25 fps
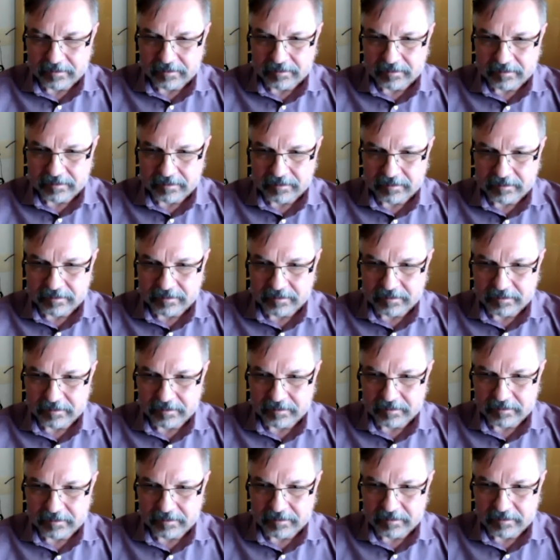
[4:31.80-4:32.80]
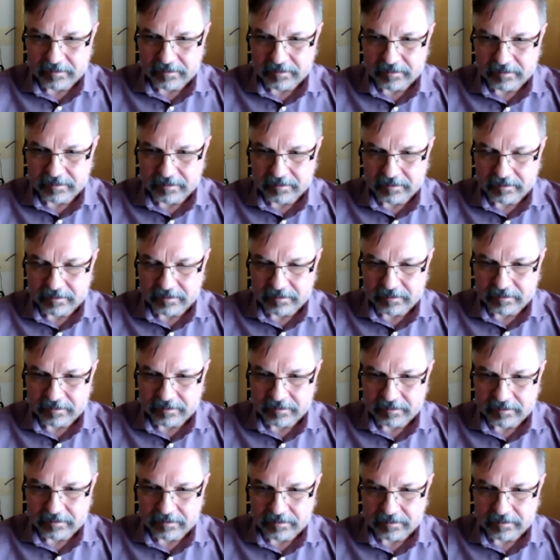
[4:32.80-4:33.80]

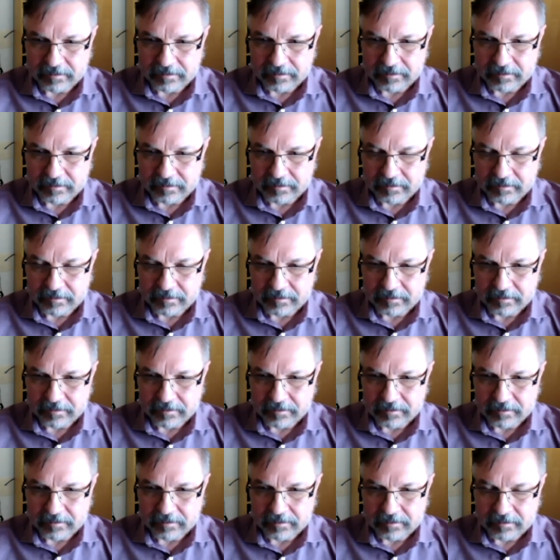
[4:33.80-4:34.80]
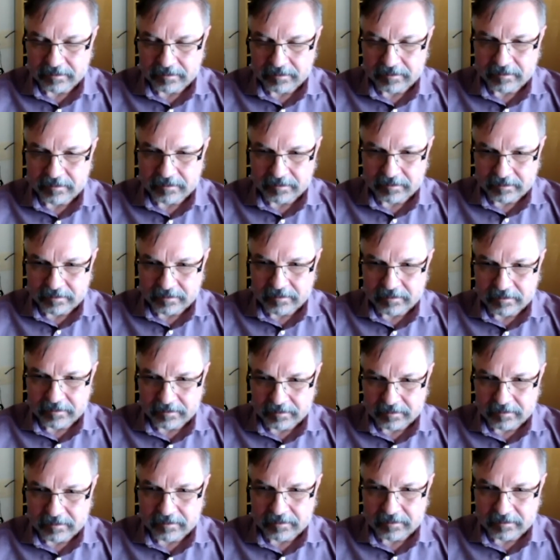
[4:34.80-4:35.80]

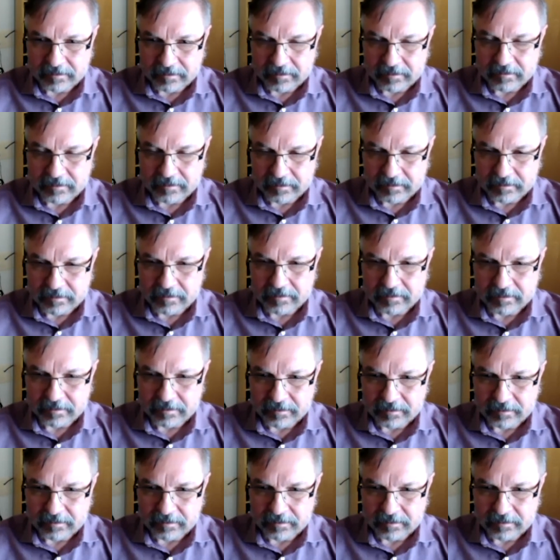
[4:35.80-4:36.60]
(silent)